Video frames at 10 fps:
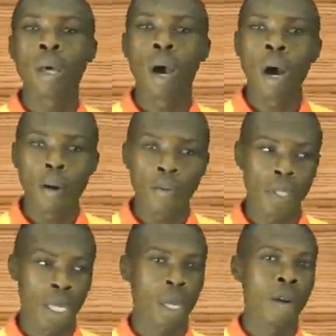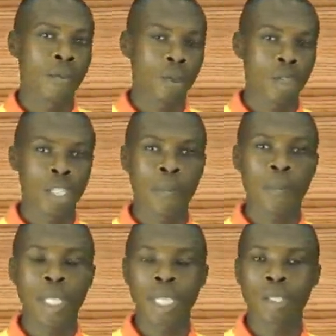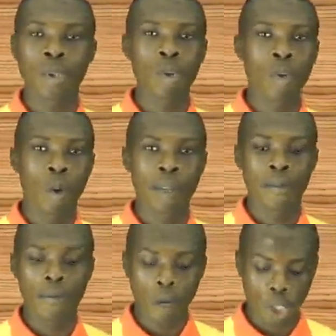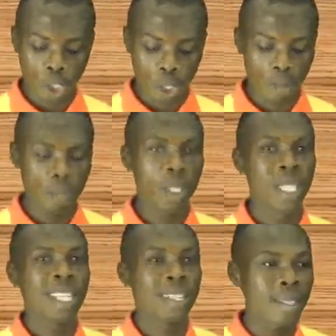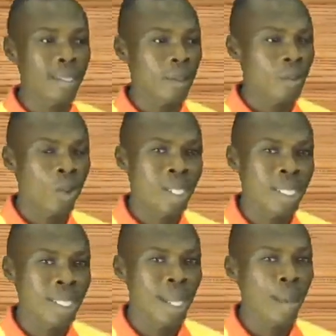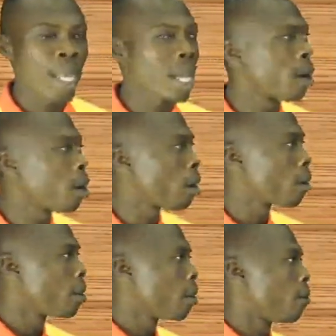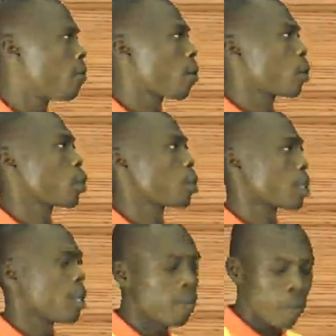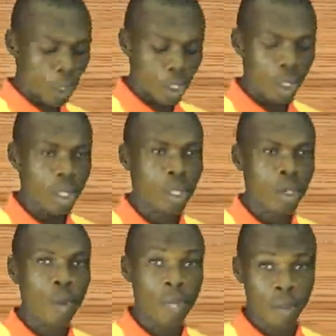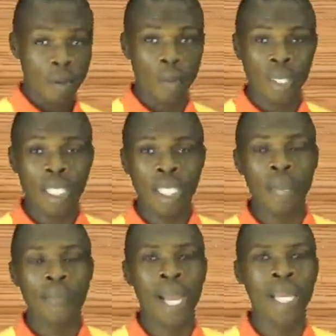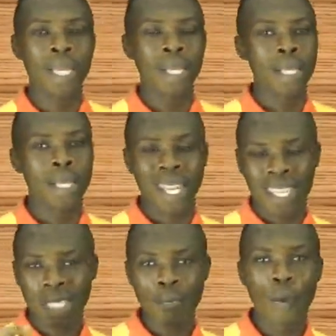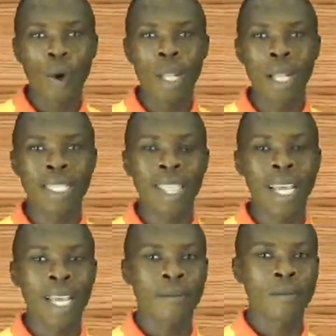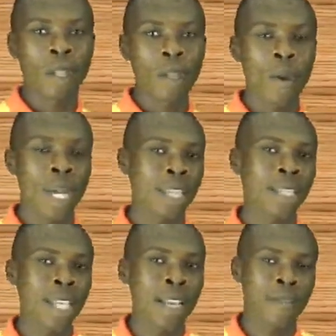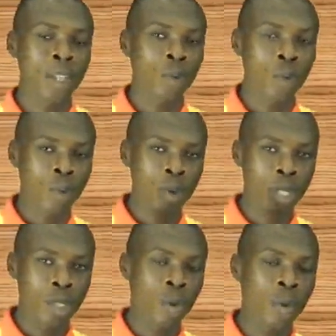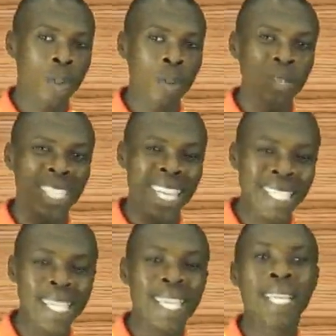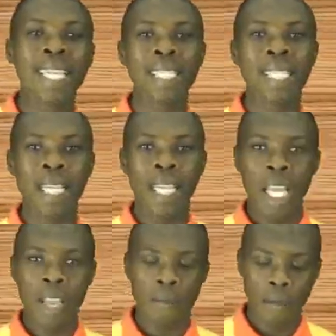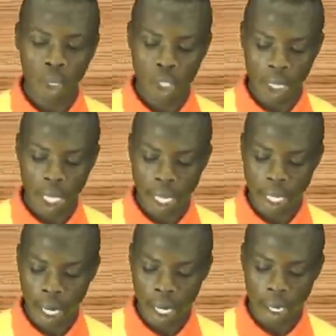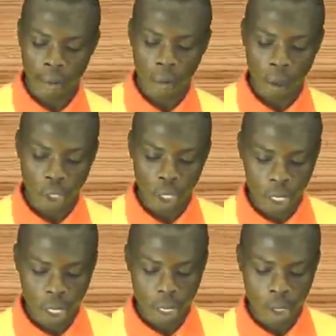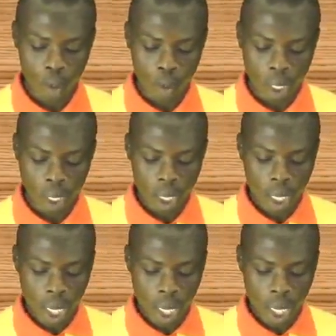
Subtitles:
often and often, so it's important to know what a function is. What is it that we call functions? A function is always represented by that small letter f. The lowercase f is what is always used to designate a function, and a function is always